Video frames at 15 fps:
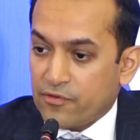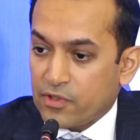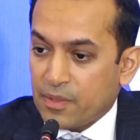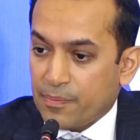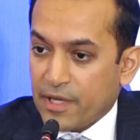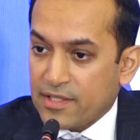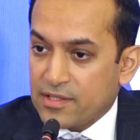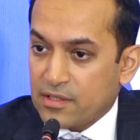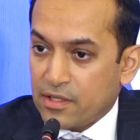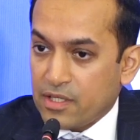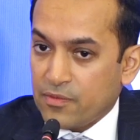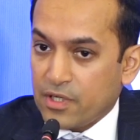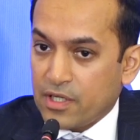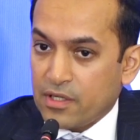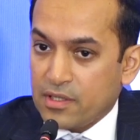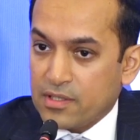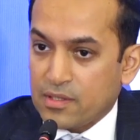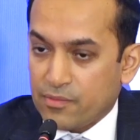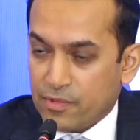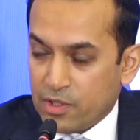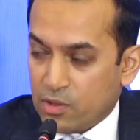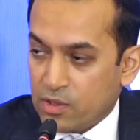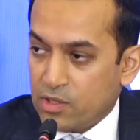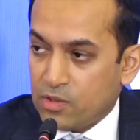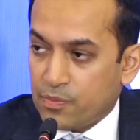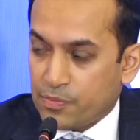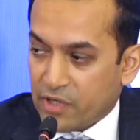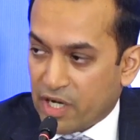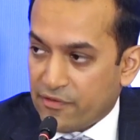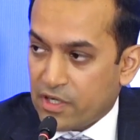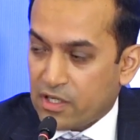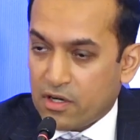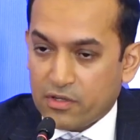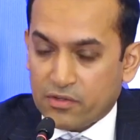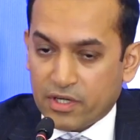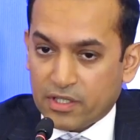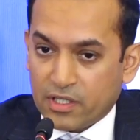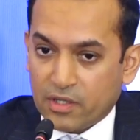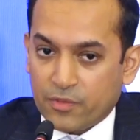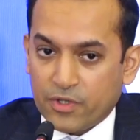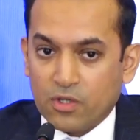for the past 31 years. We only do private contracting.